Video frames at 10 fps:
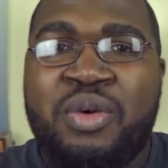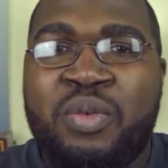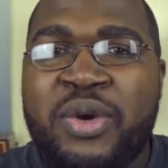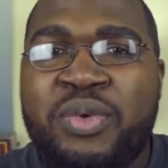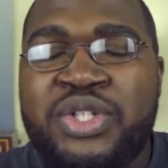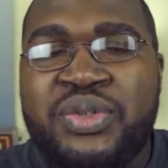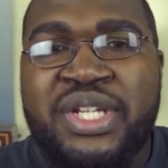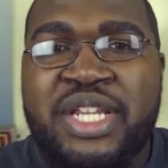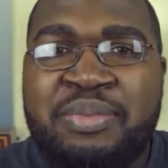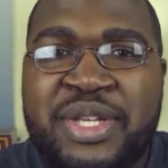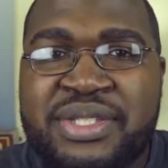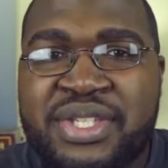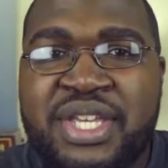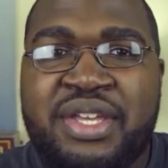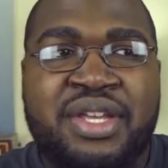When would you need a
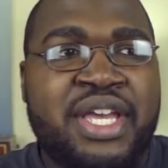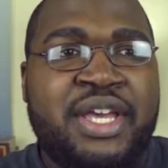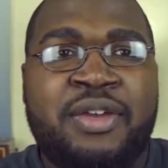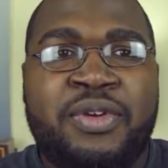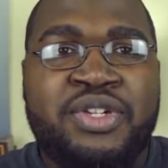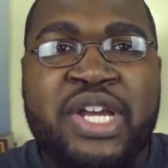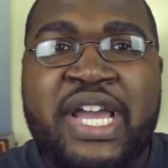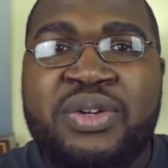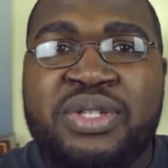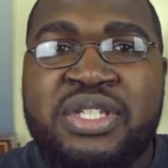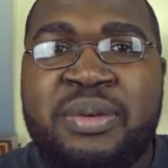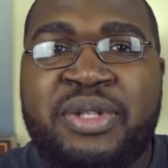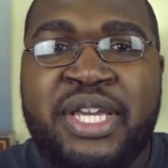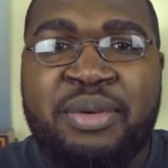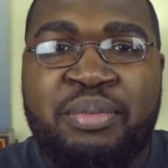PC? If you're trying to do
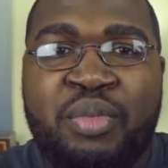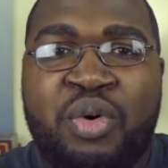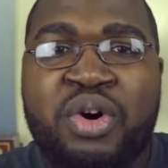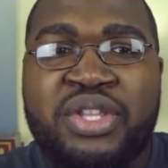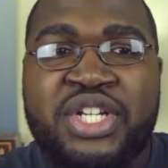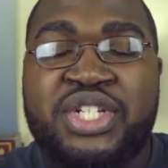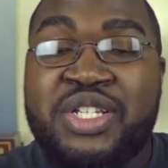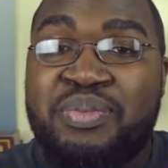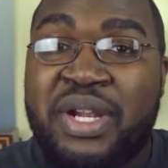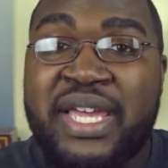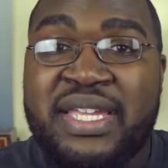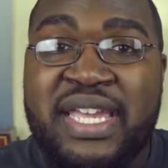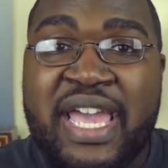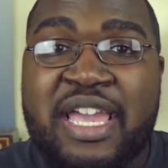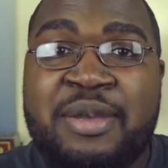something more than just play
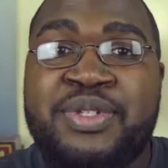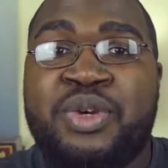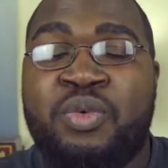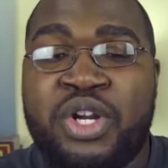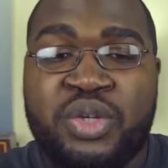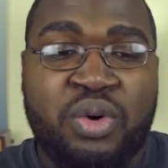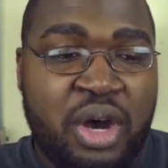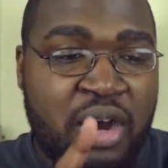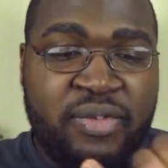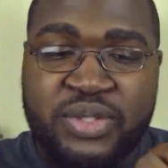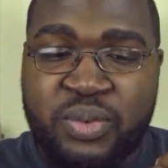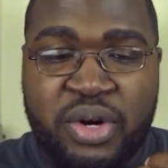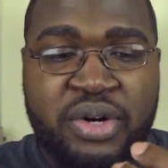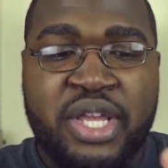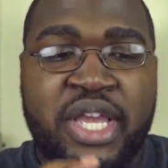games, you want to do office
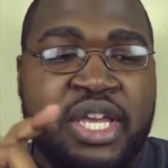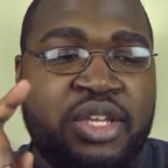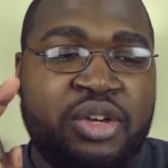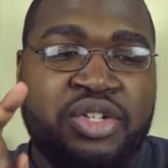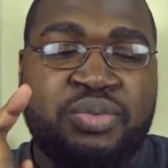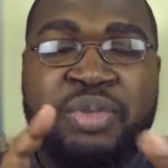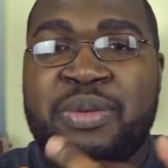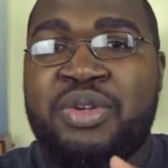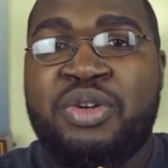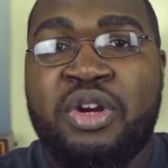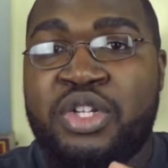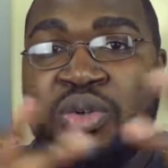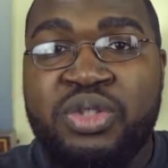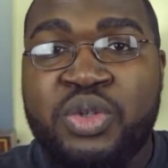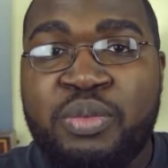work, maybe you're a
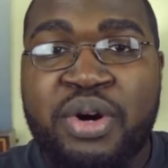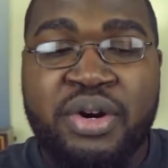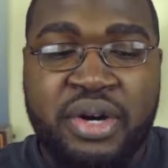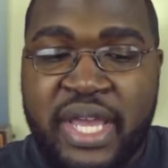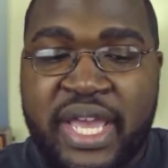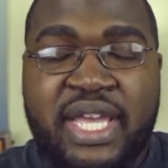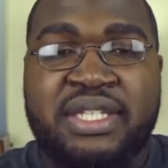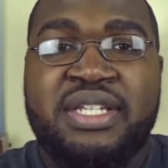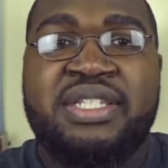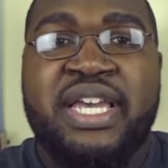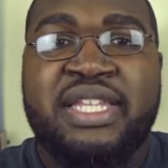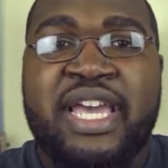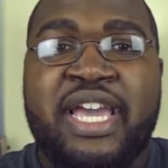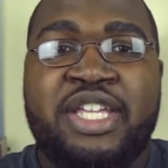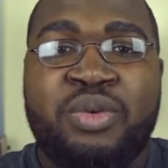YouTuber and things like
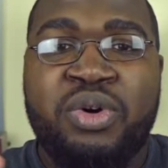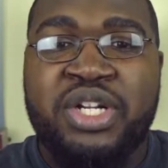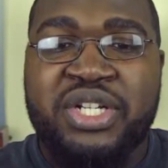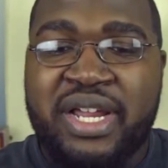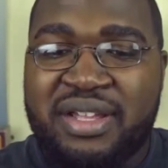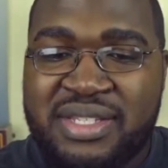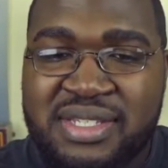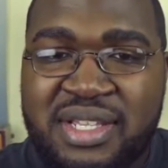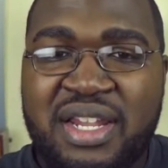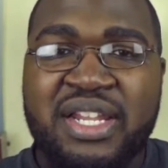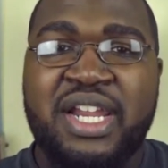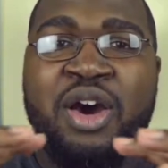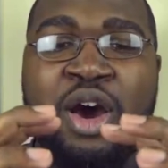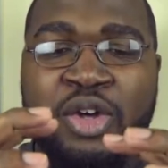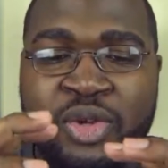that, and you want to try and consolidate
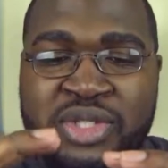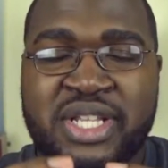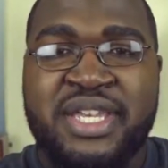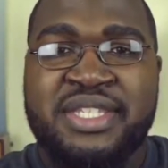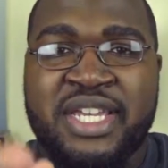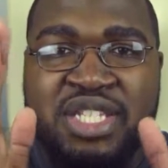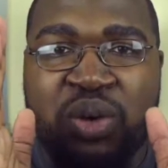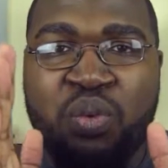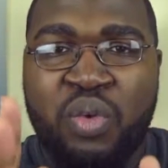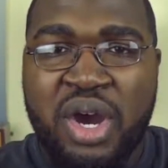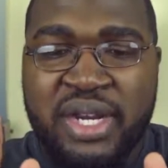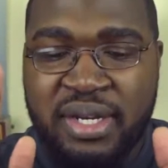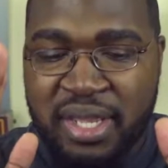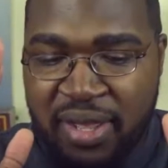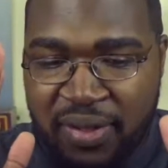all those things into
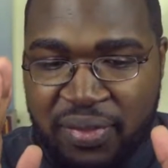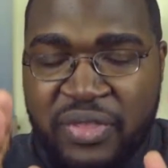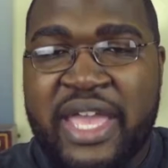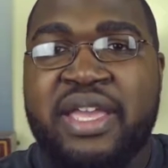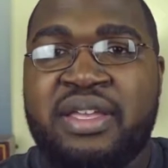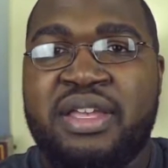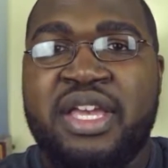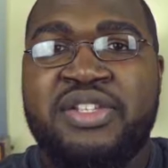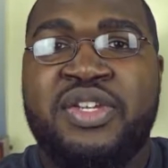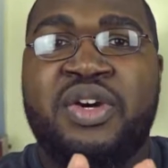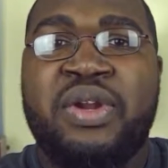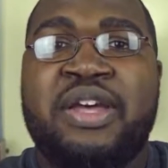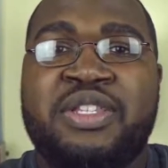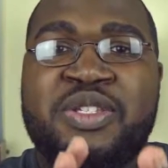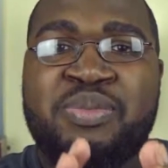one thing, so you don't
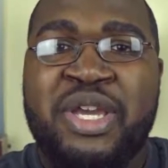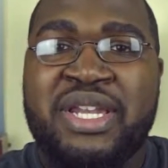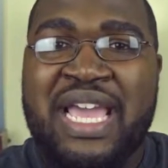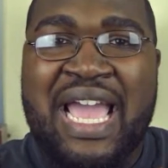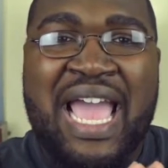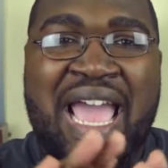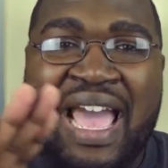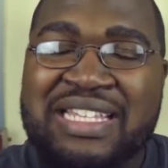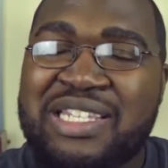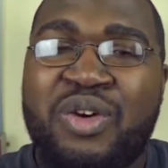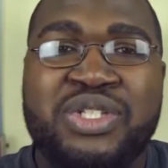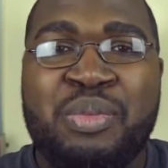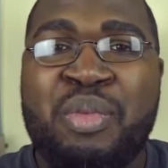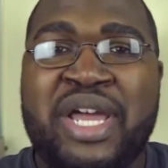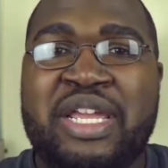have to spend ass loads
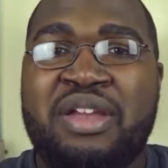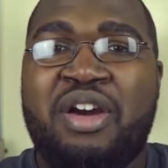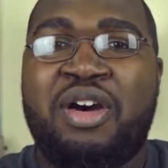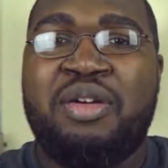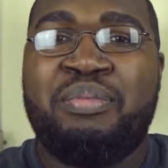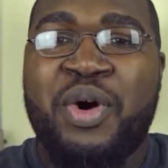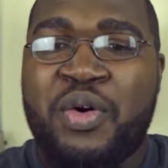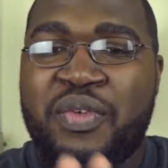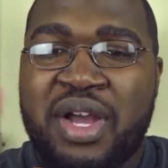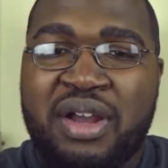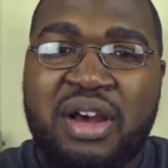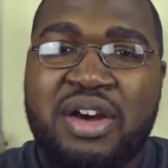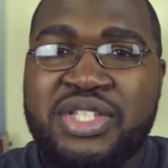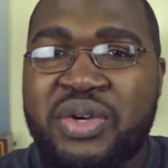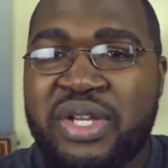of money on both
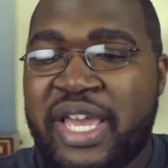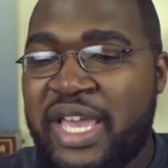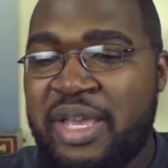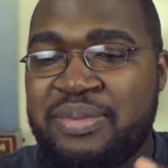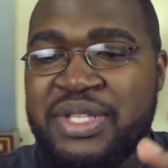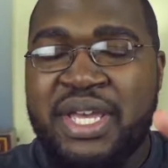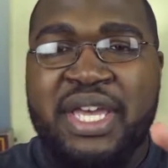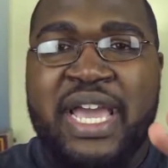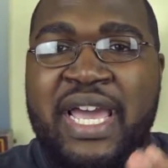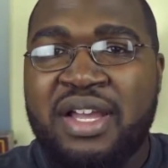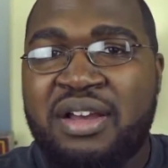console games and a